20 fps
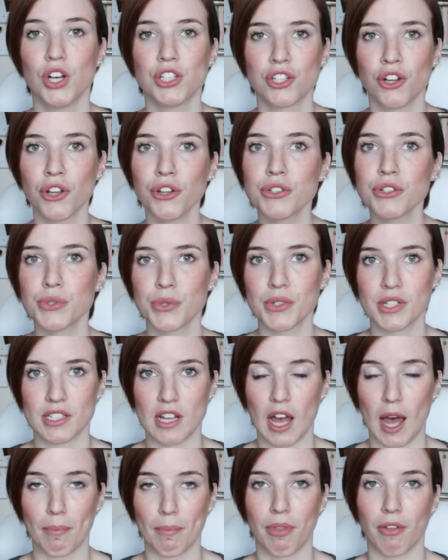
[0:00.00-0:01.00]
So those were the
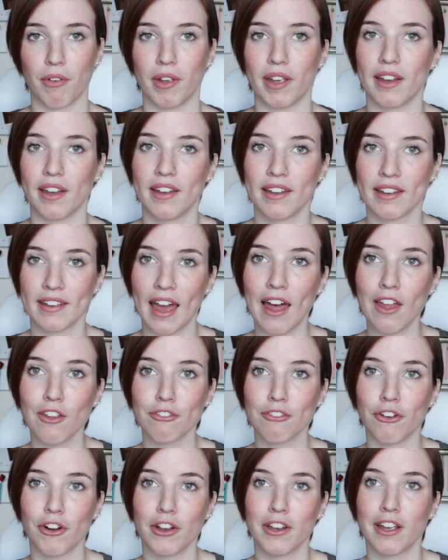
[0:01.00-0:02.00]
top three:
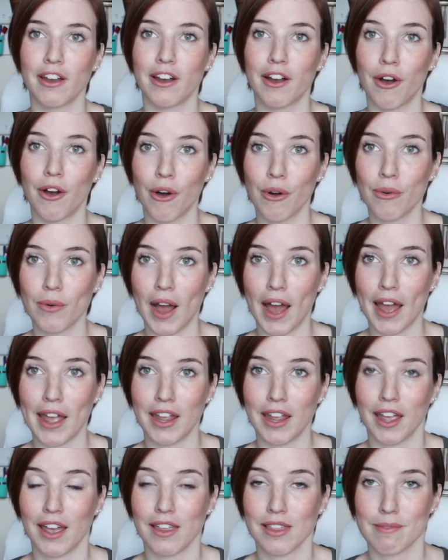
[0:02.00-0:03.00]
California,
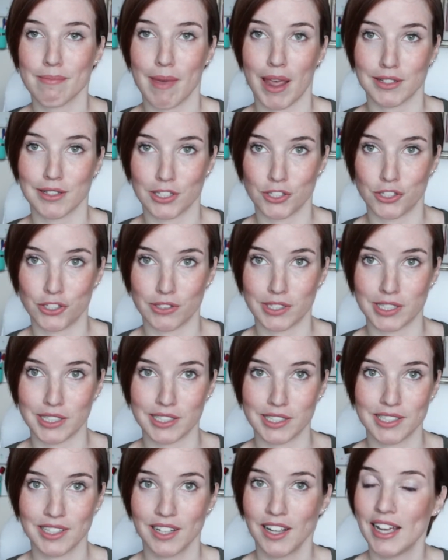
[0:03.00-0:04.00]
Hawaii, and then
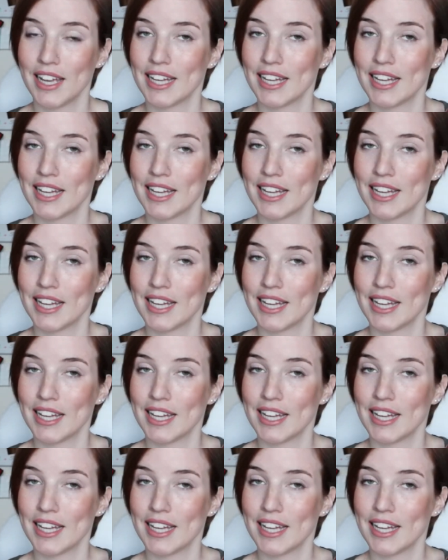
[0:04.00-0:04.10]
Massachusetts.